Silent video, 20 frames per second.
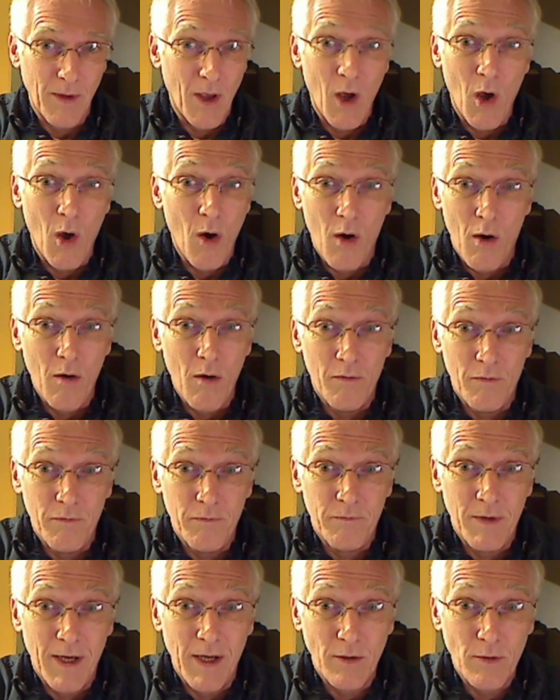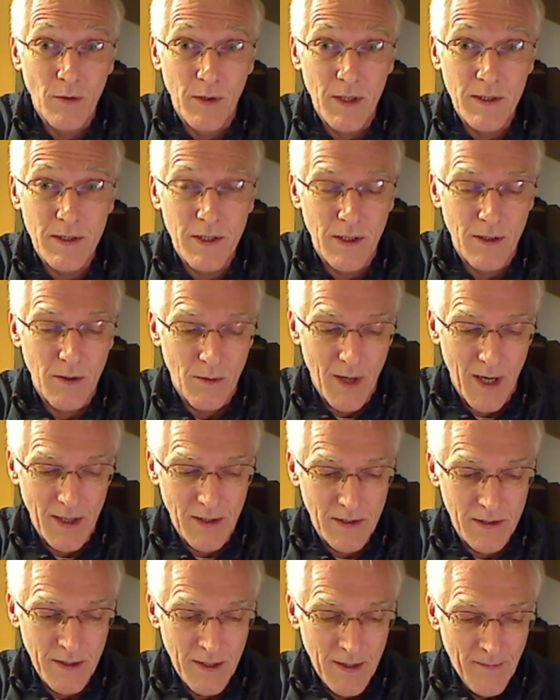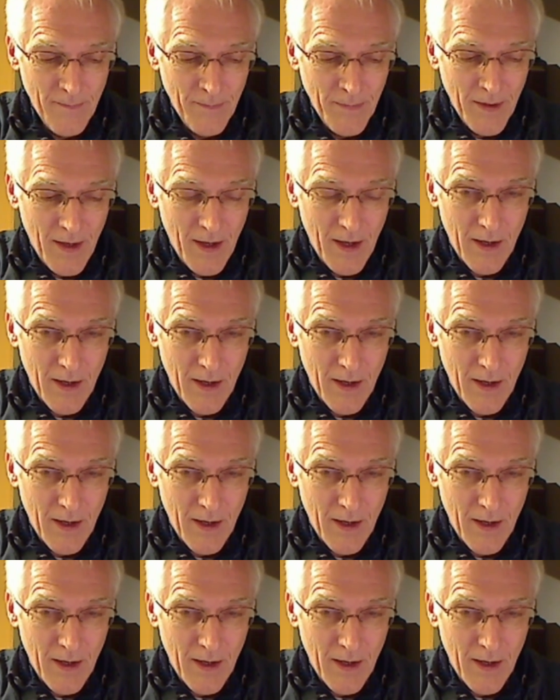of electronic cigarettes. Yes.